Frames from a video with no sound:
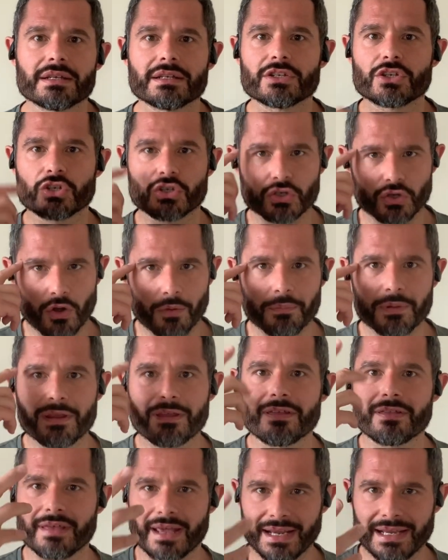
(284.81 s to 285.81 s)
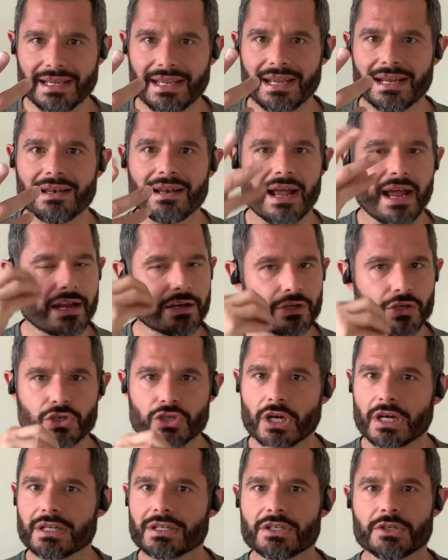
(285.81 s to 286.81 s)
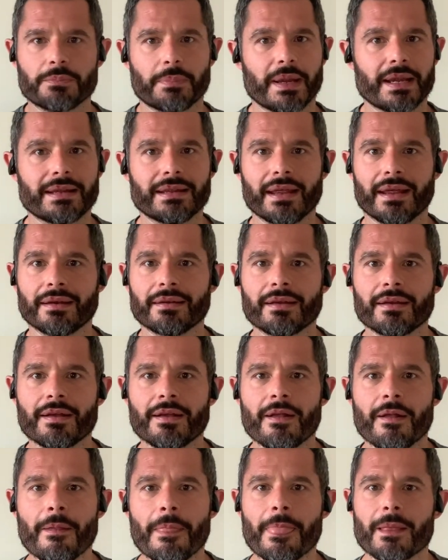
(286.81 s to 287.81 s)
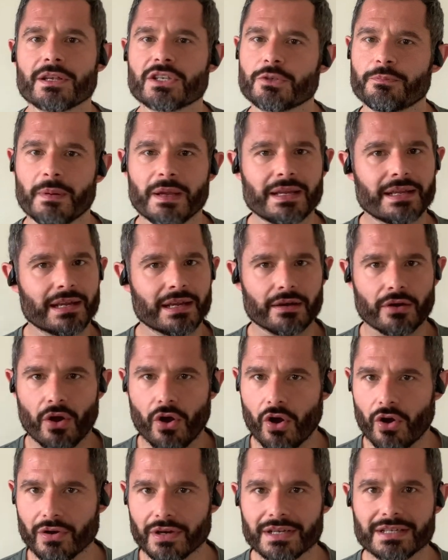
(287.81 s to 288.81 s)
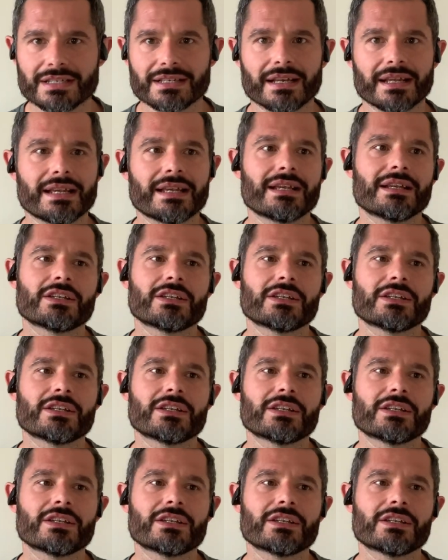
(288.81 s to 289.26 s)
stop thinking and just speaking honestly,